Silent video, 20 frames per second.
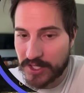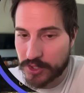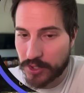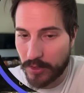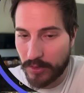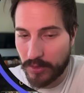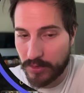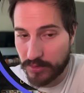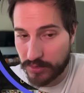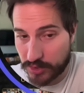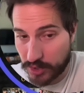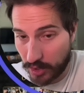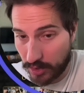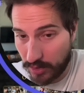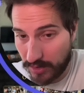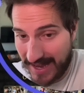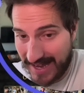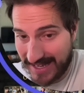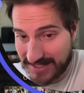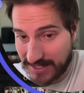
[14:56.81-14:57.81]

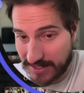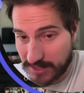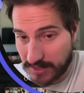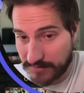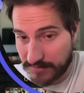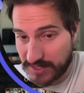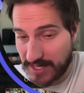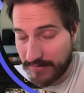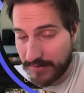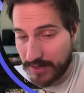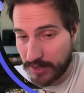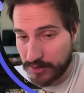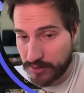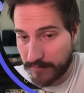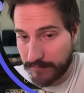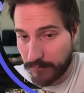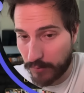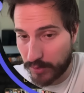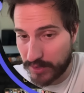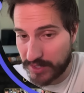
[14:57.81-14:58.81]
Total assets of
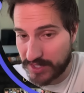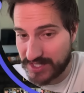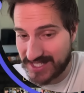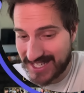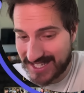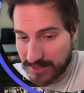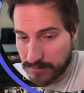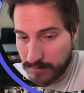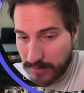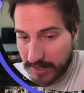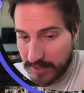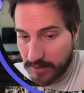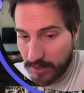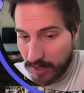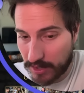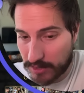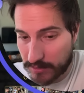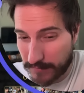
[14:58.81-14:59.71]
$746 million